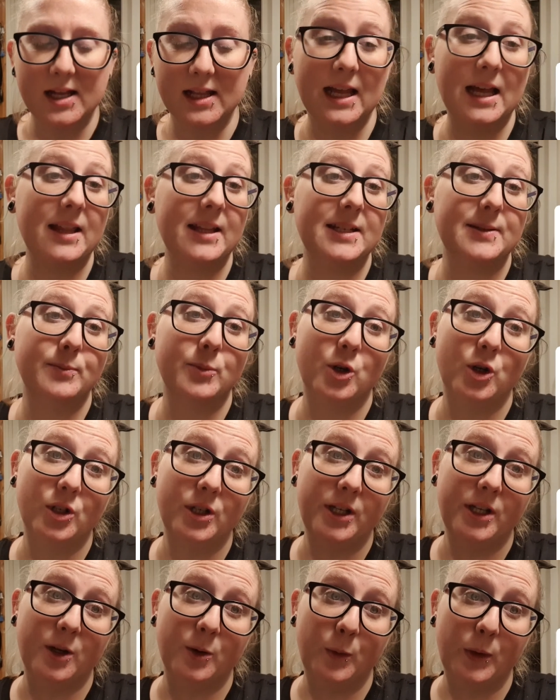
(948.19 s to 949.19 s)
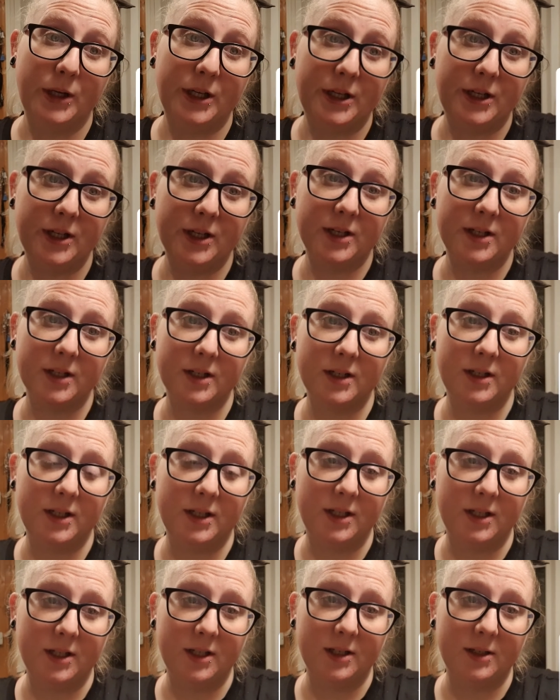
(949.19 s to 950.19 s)
Like this morning at work,
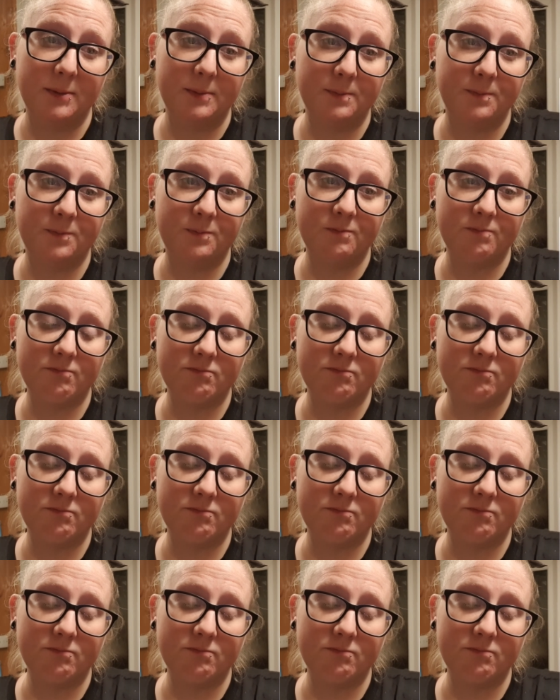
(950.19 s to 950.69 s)
um,